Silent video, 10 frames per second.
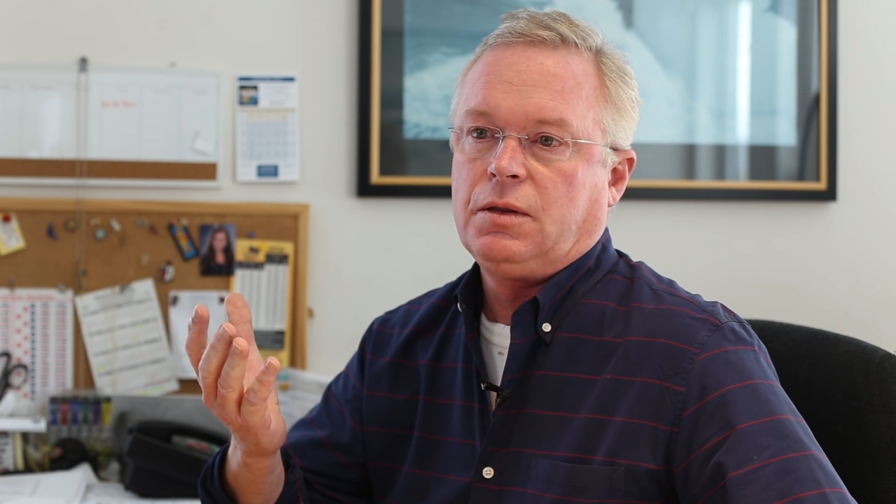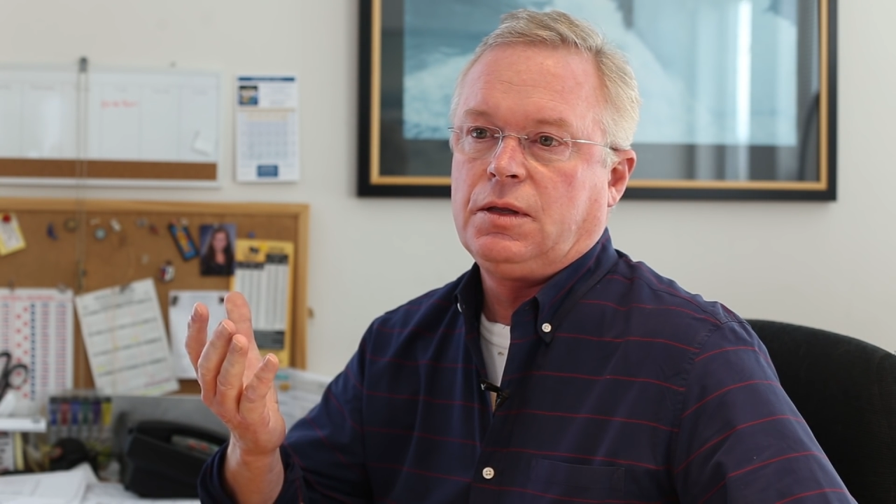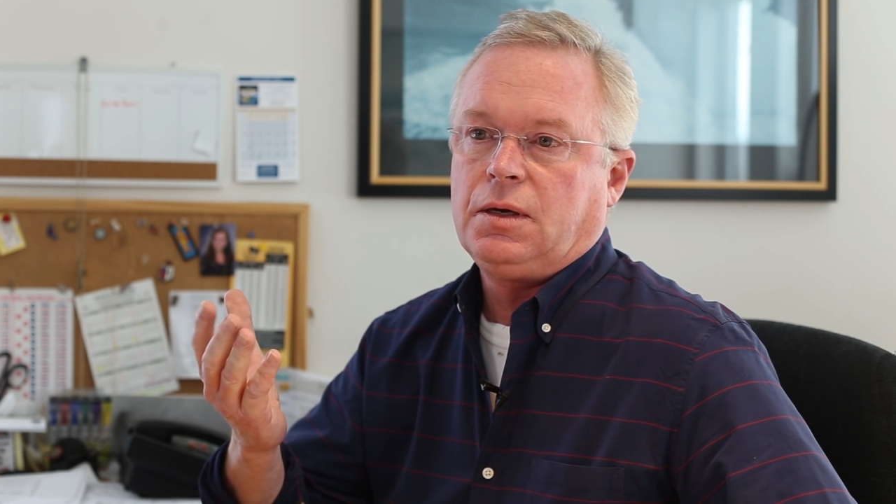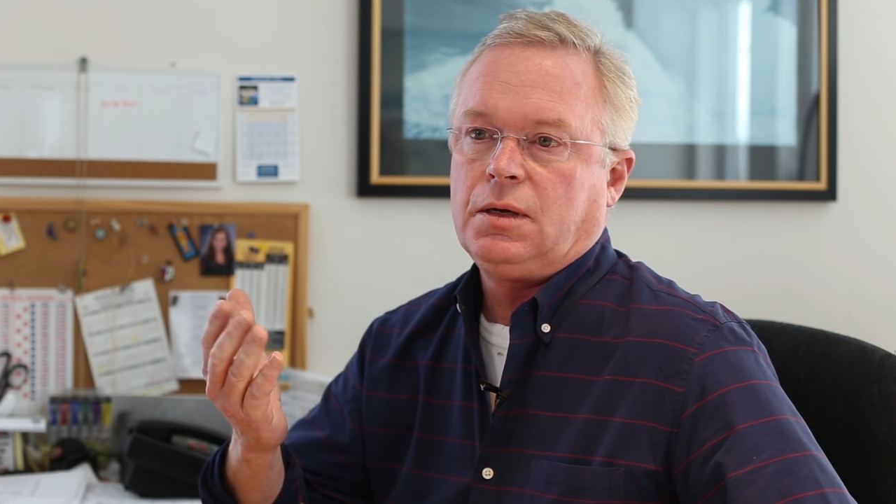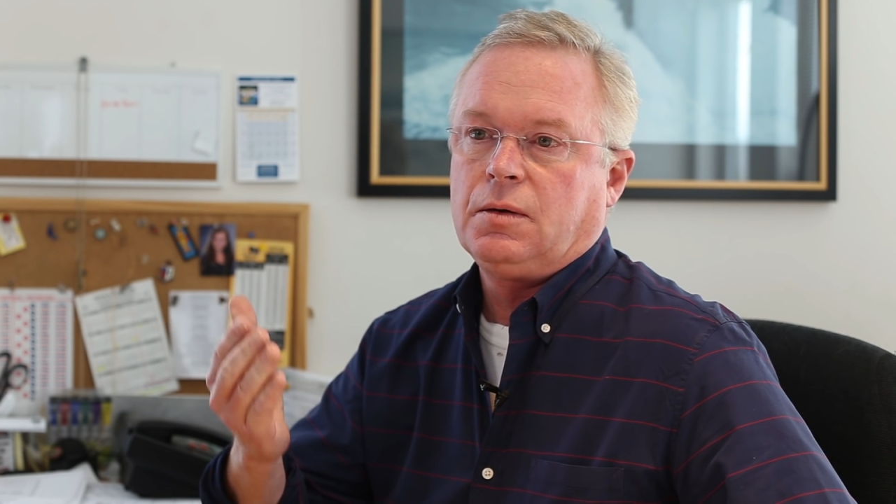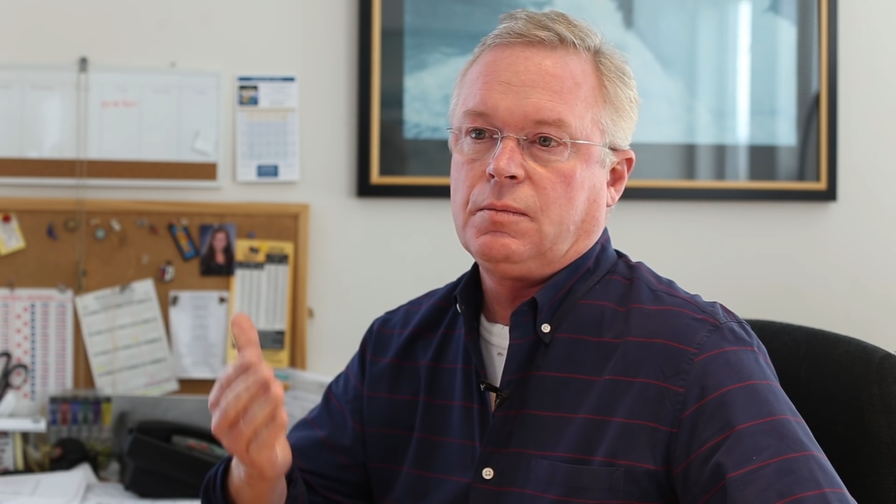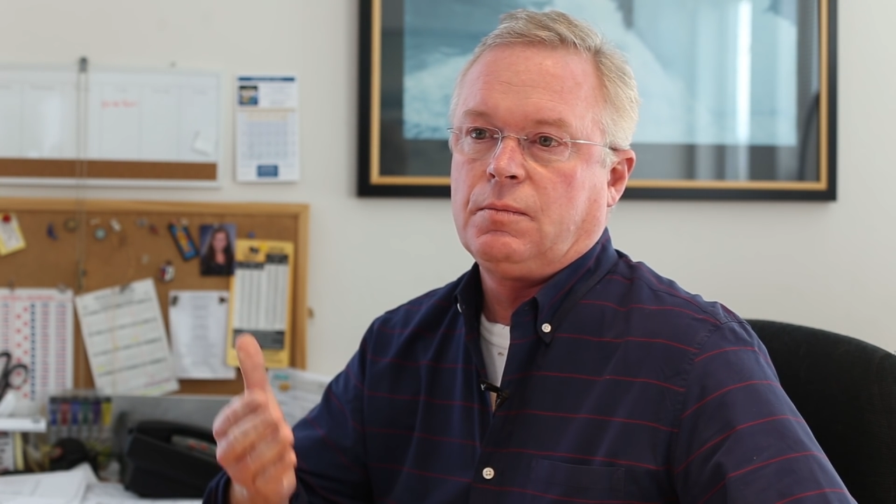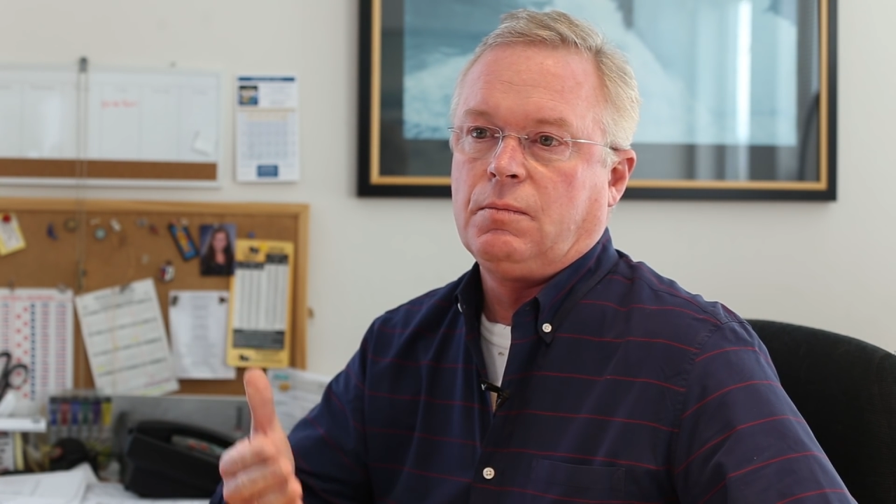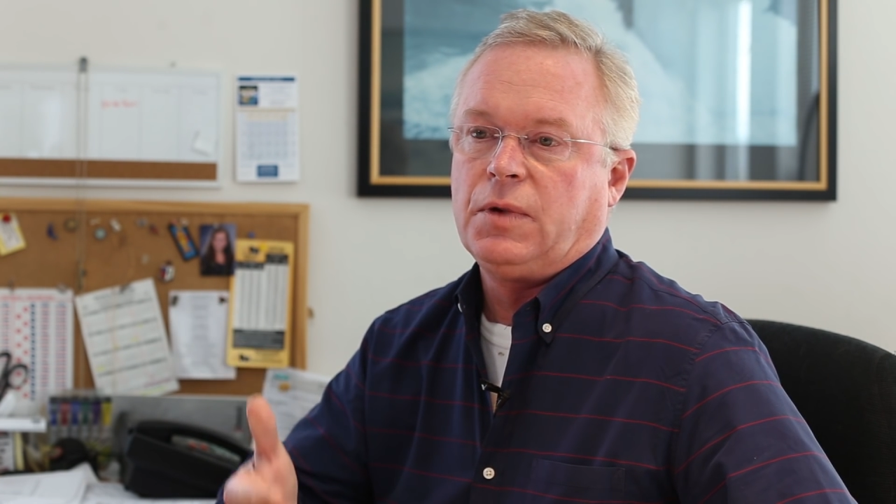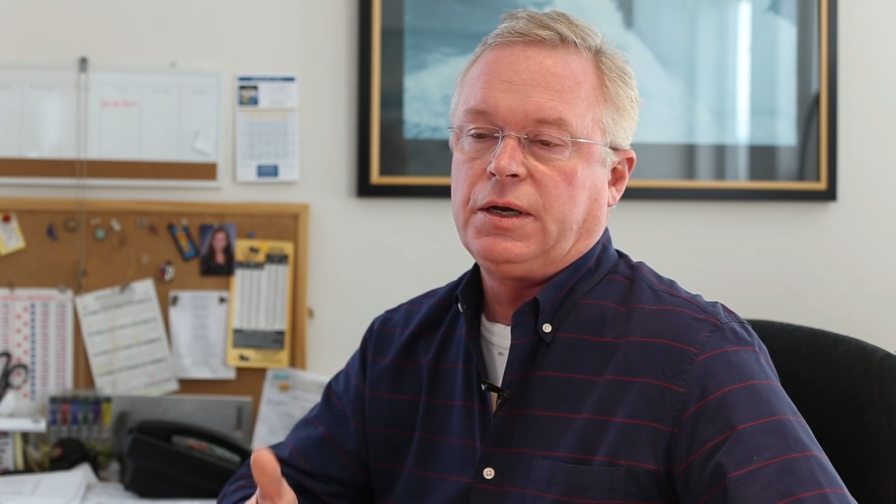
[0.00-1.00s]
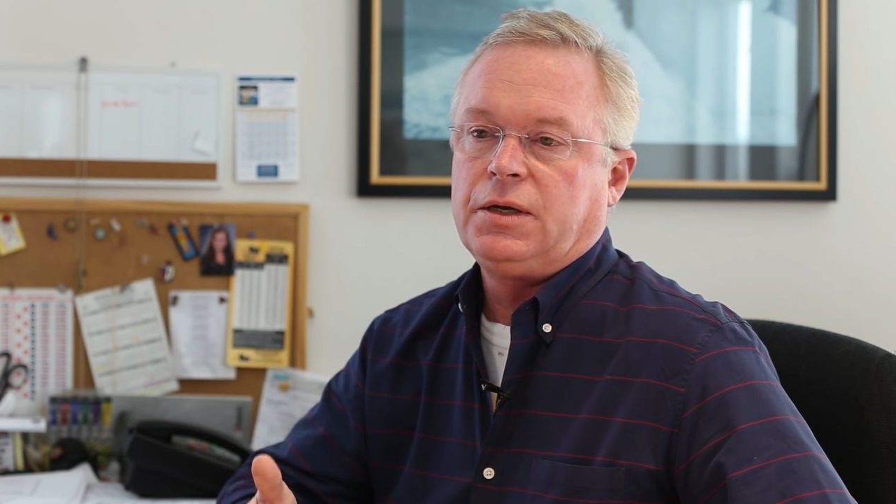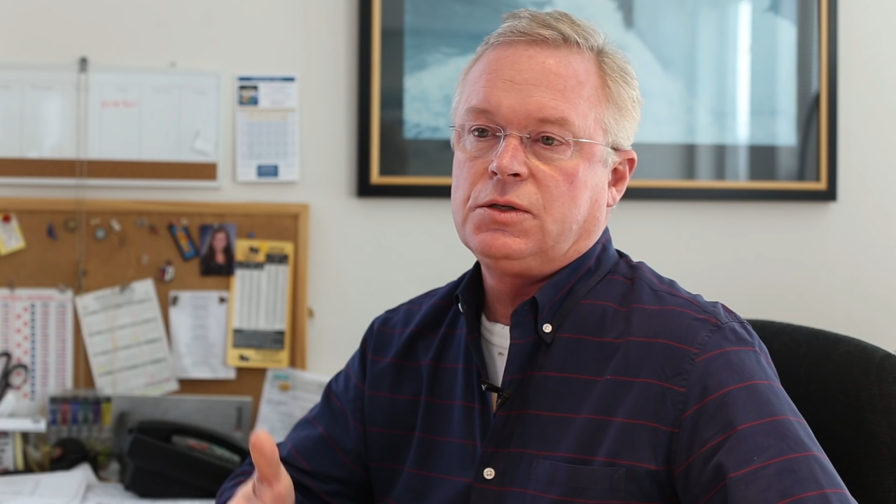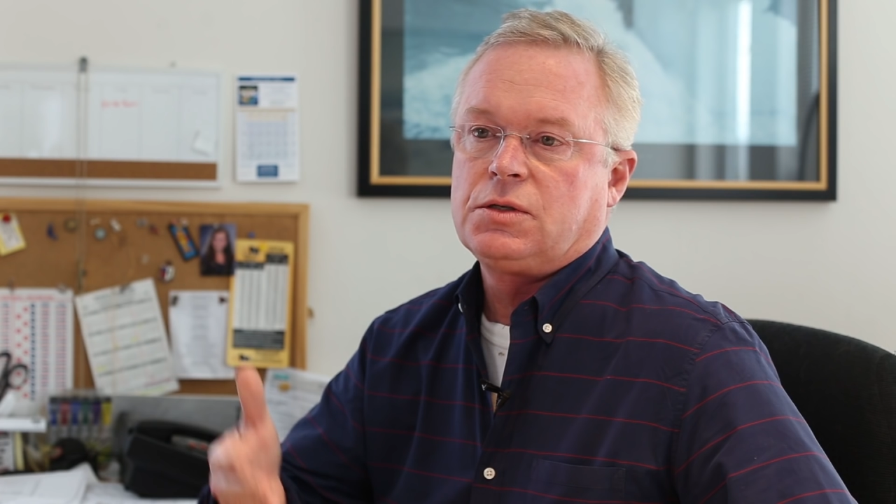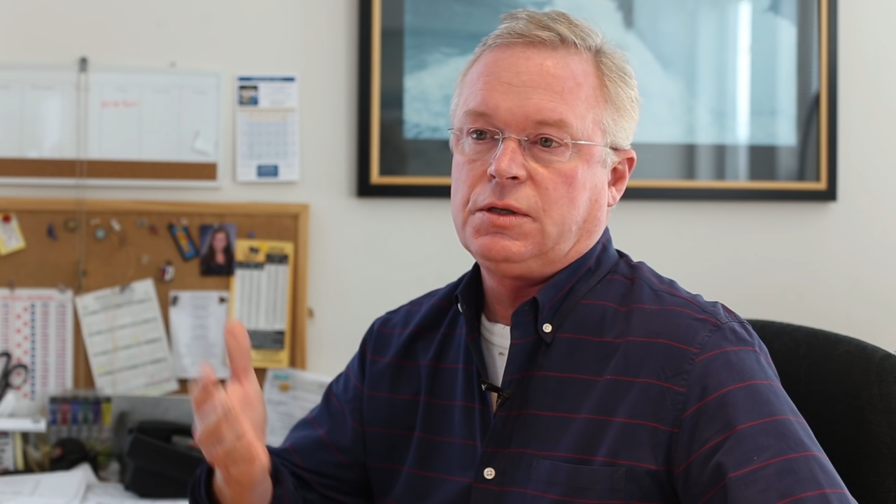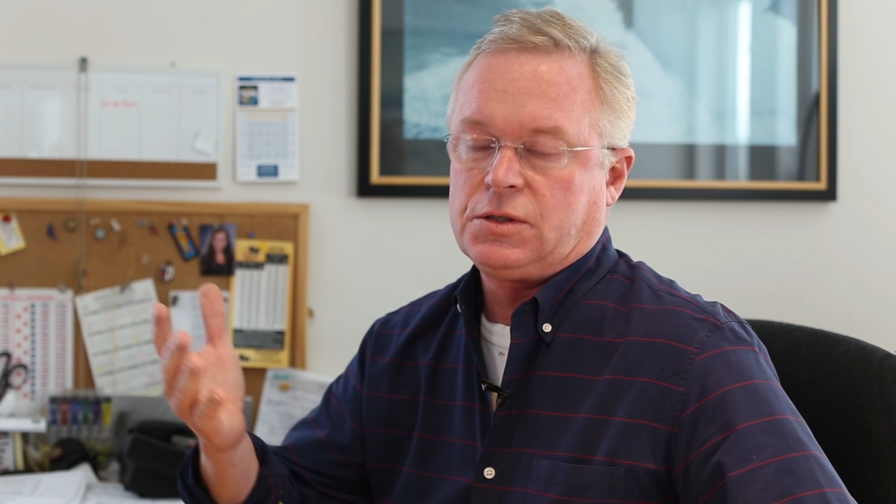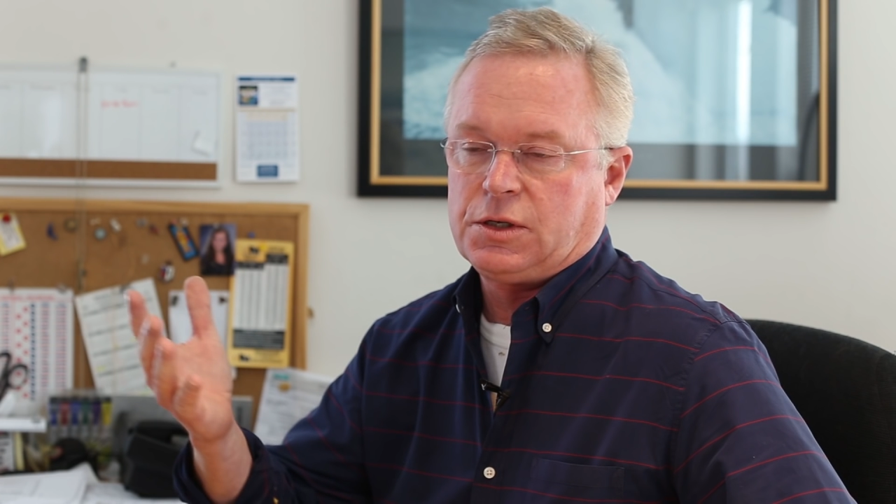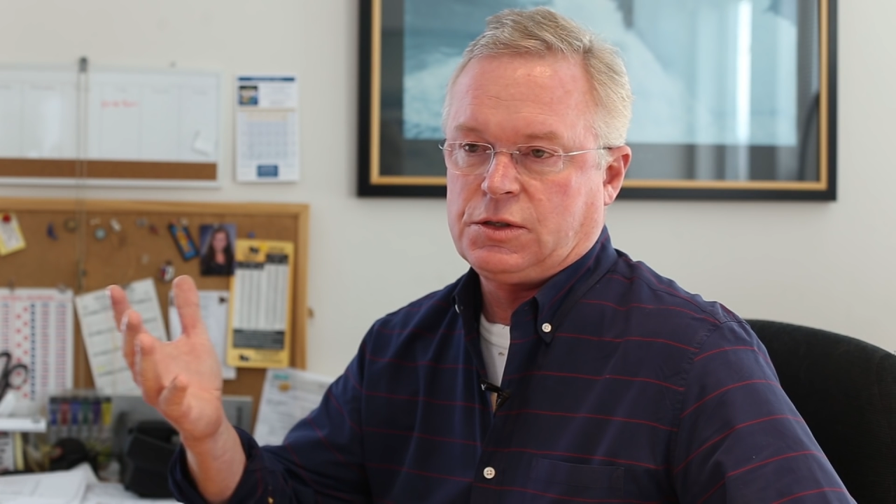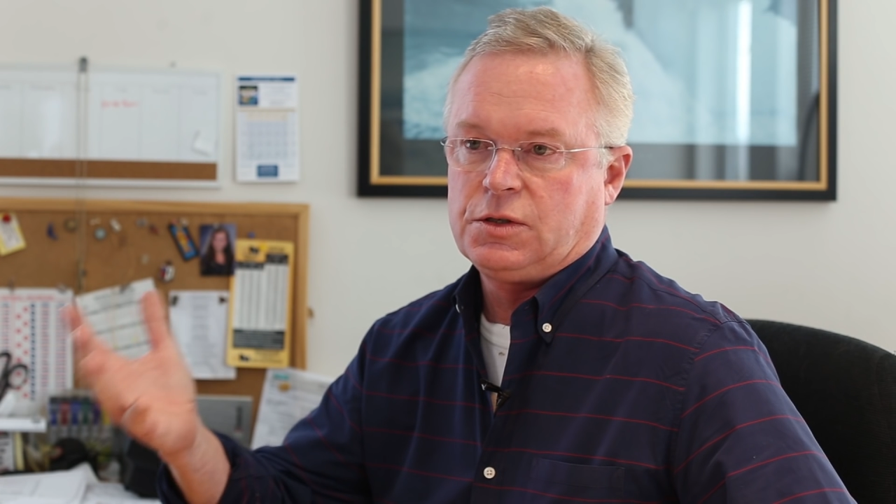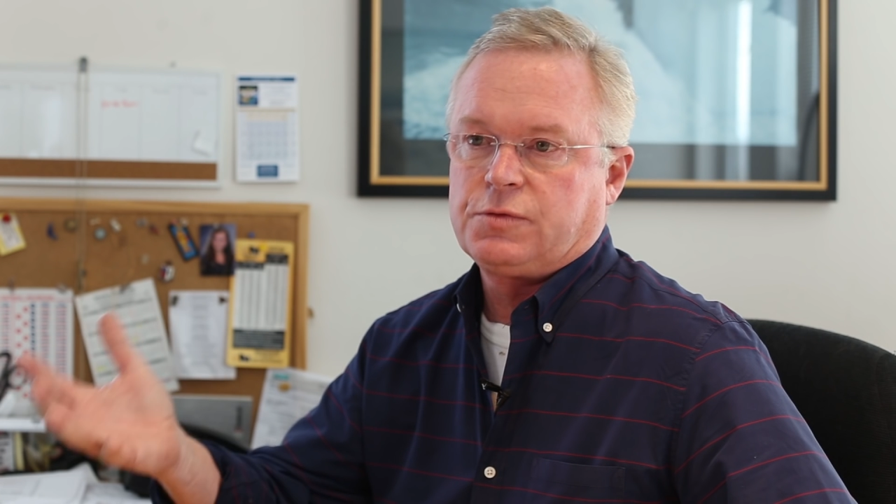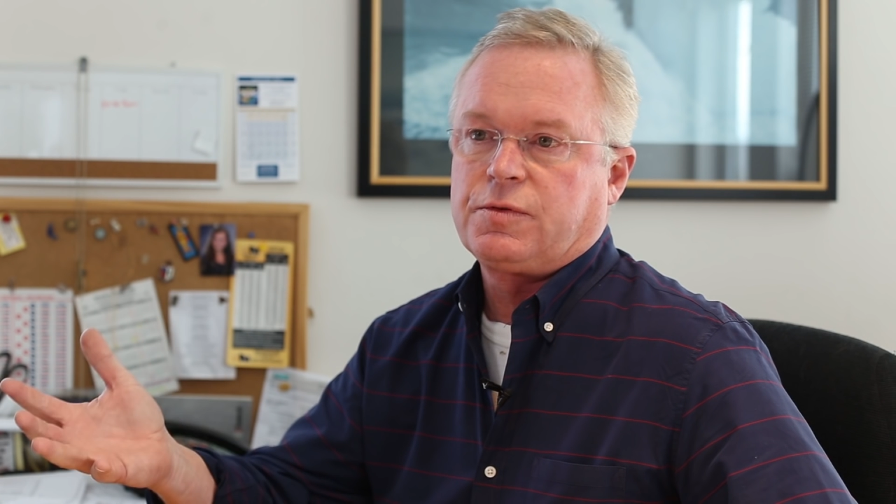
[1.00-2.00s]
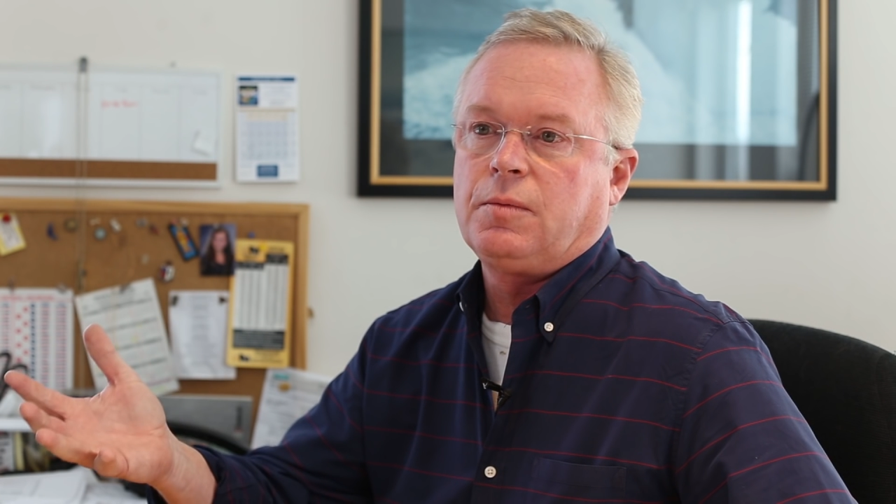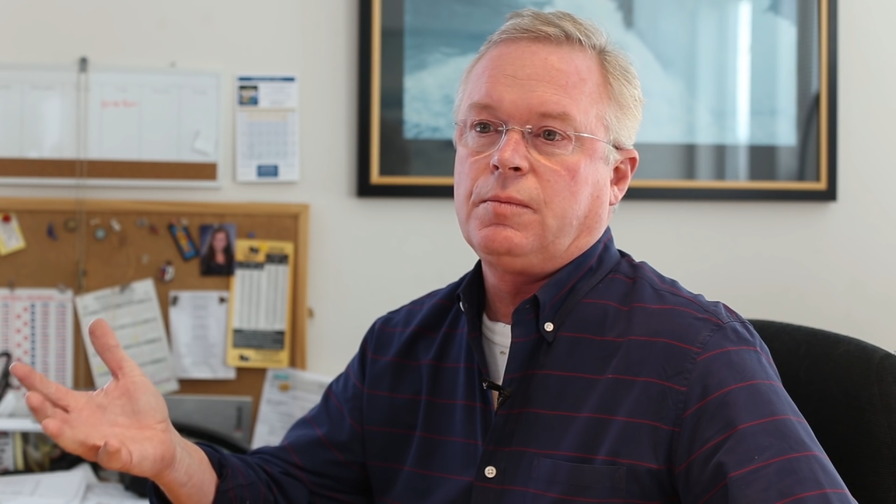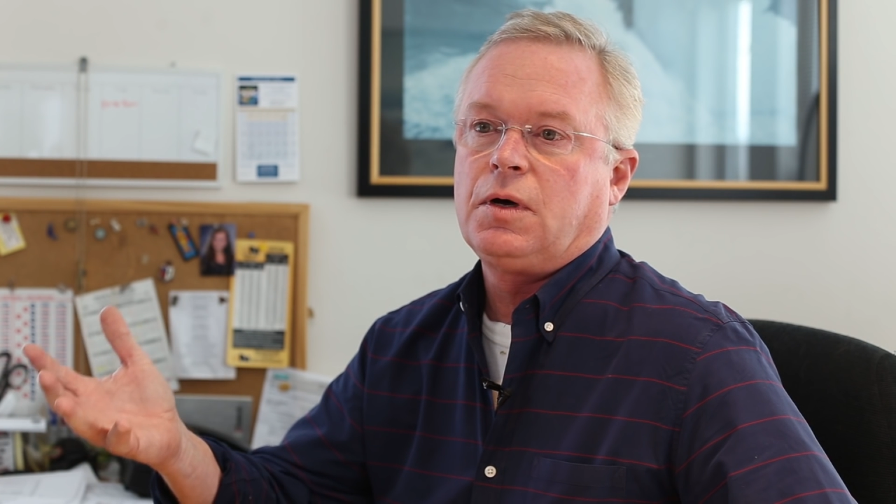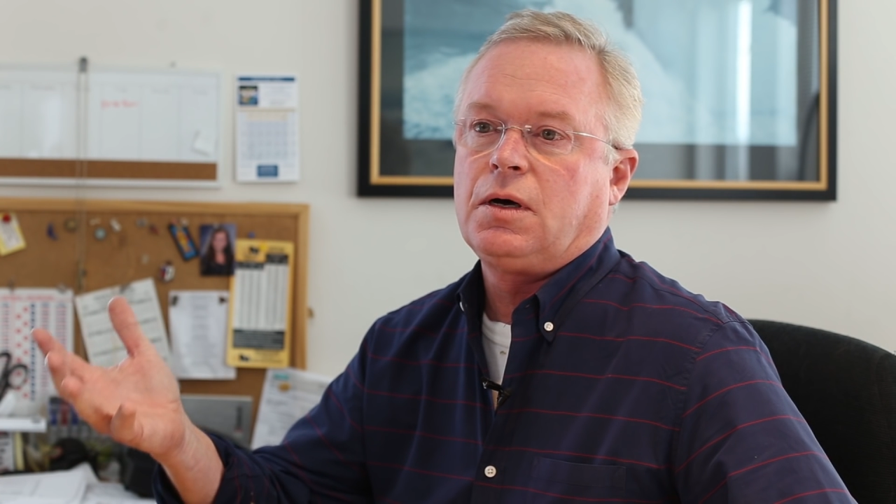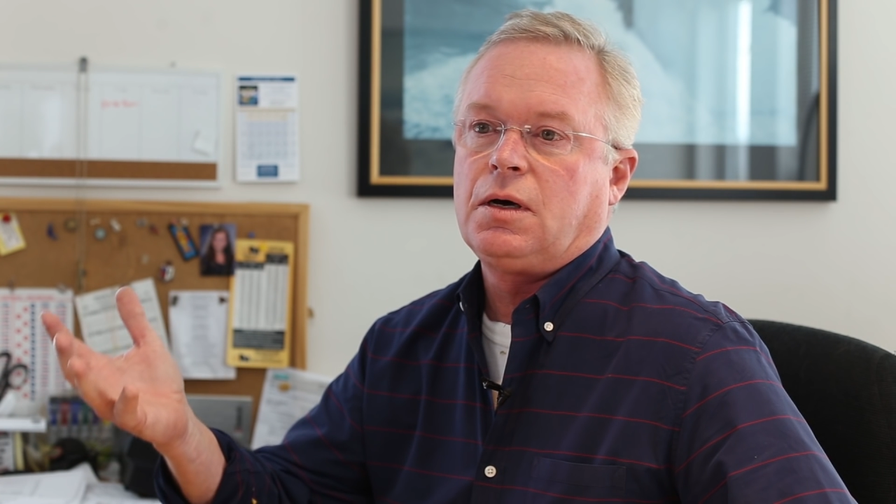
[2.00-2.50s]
the assistance from